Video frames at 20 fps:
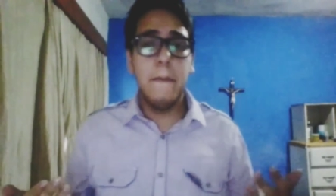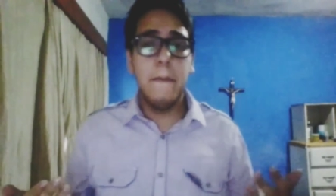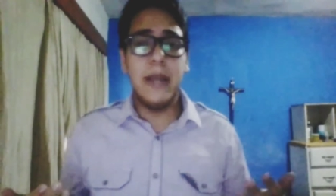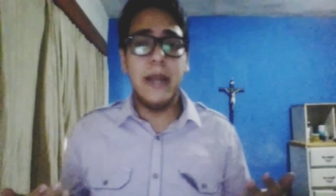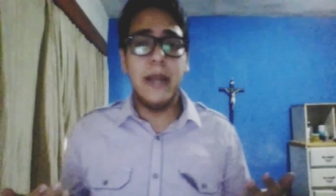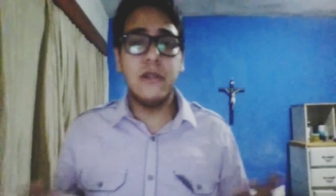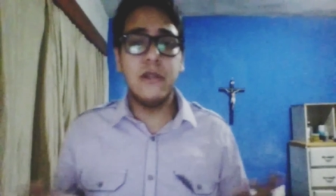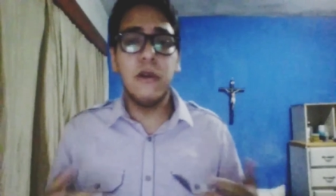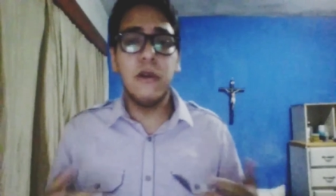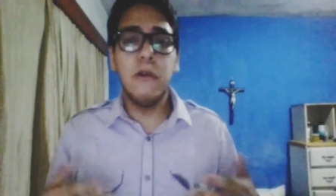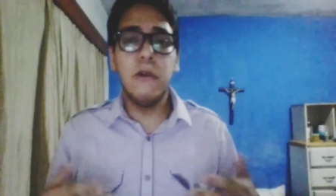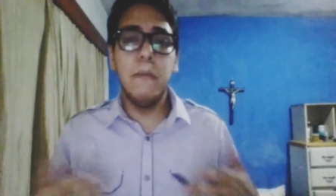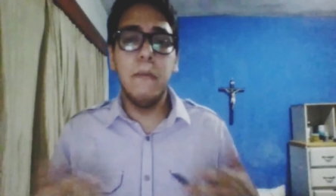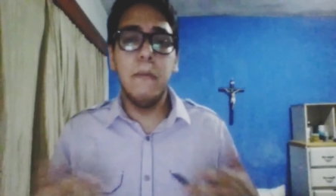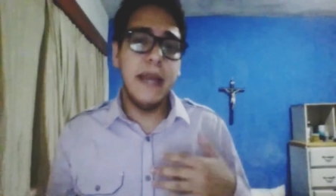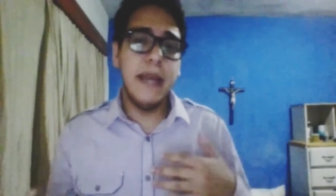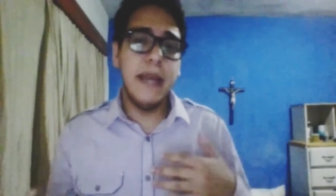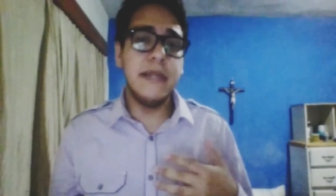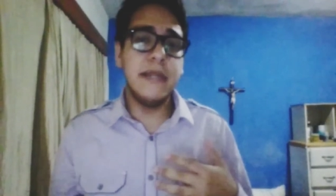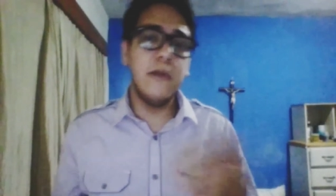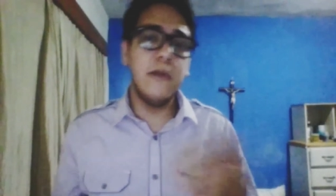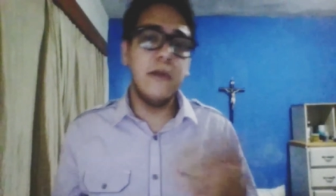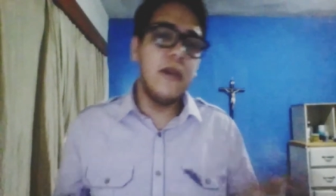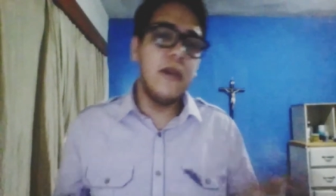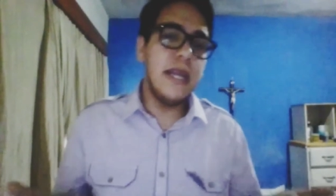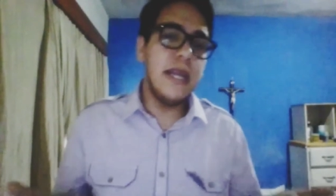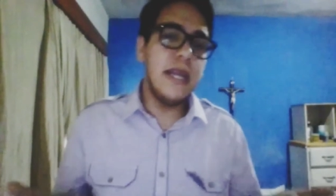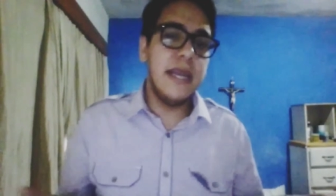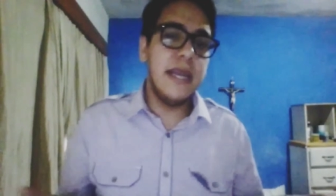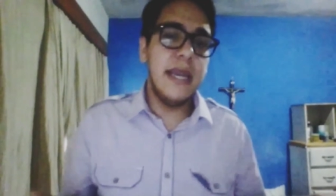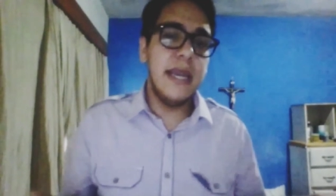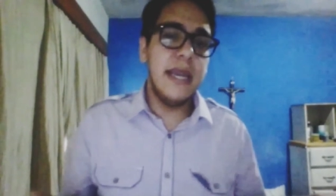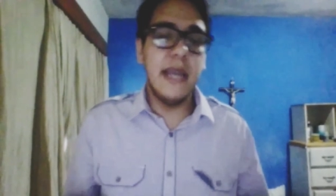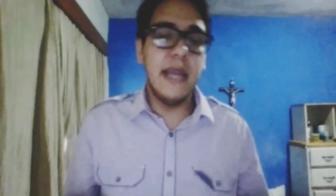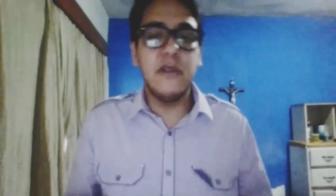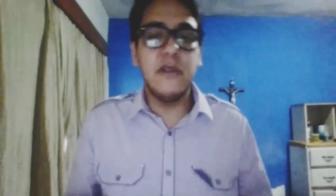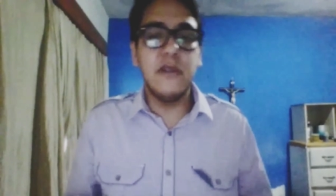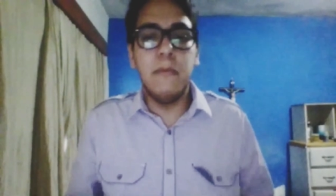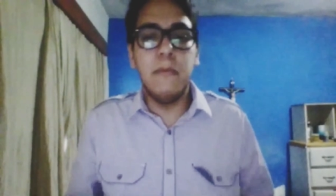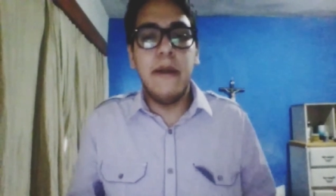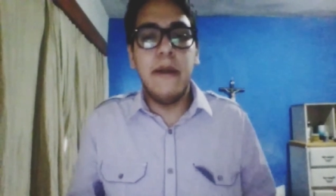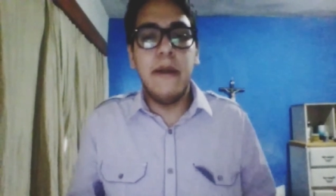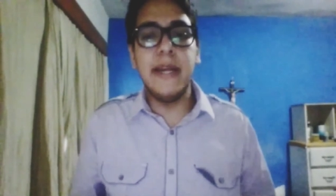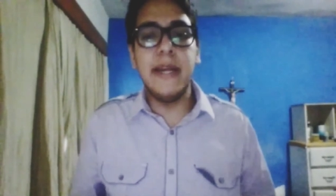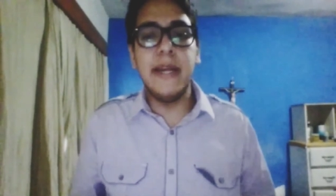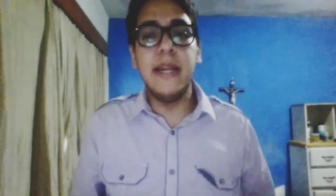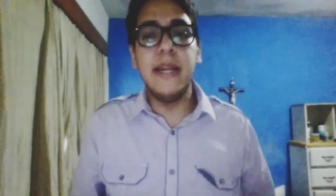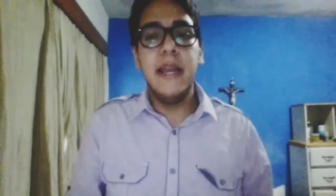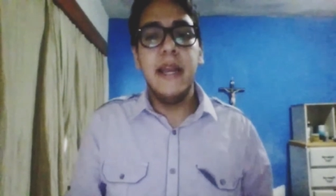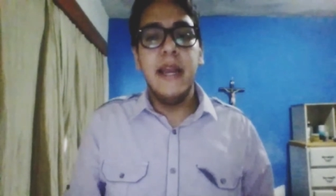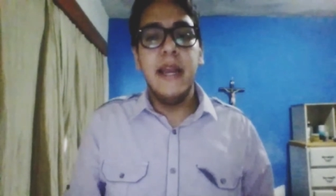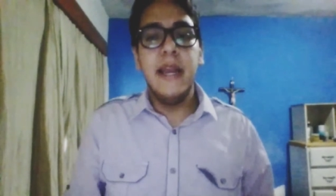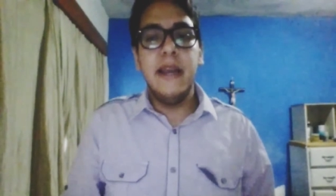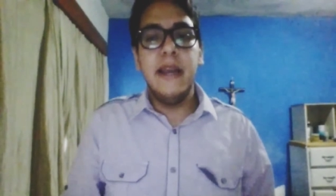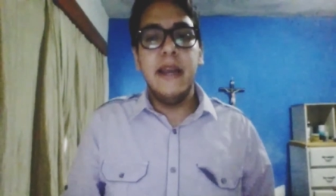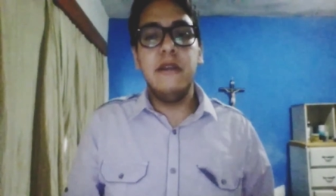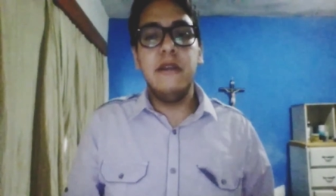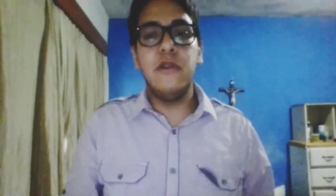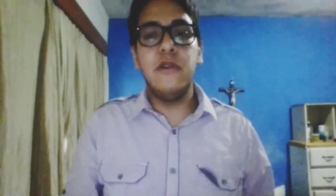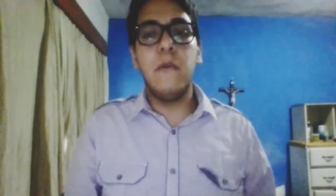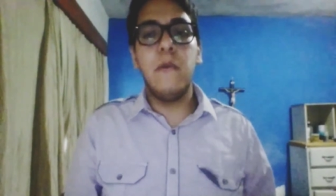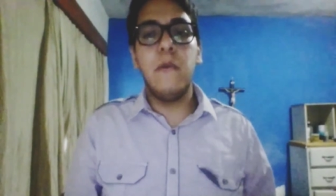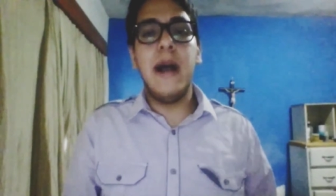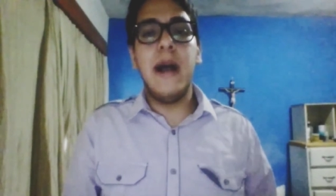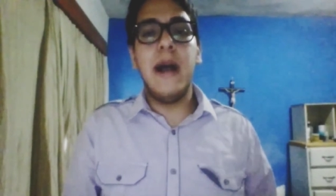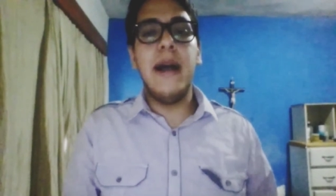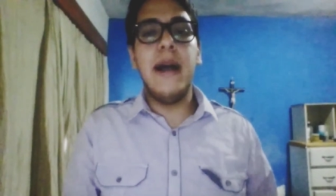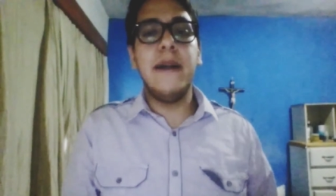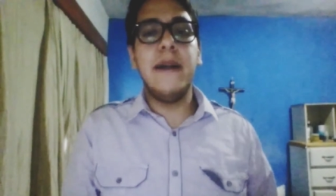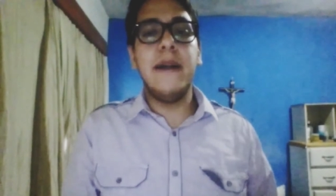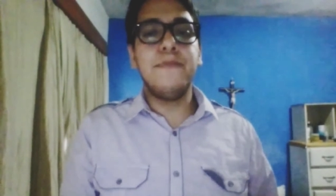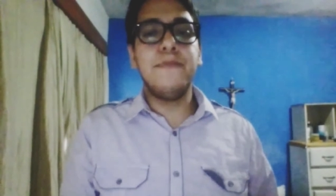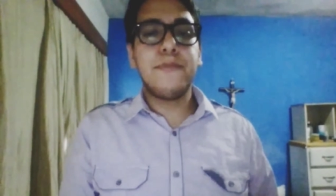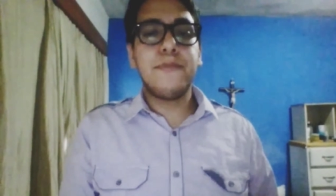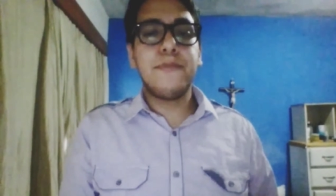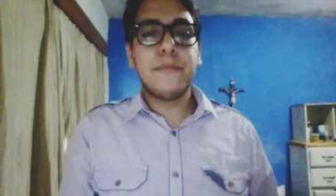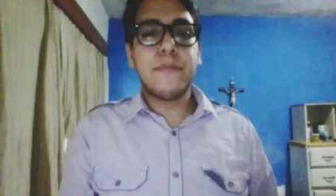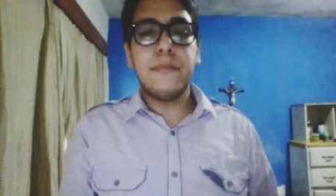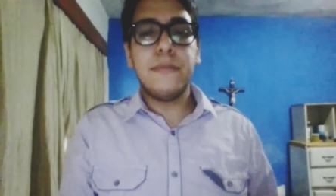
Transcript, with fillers: place to convey security in summary is your one.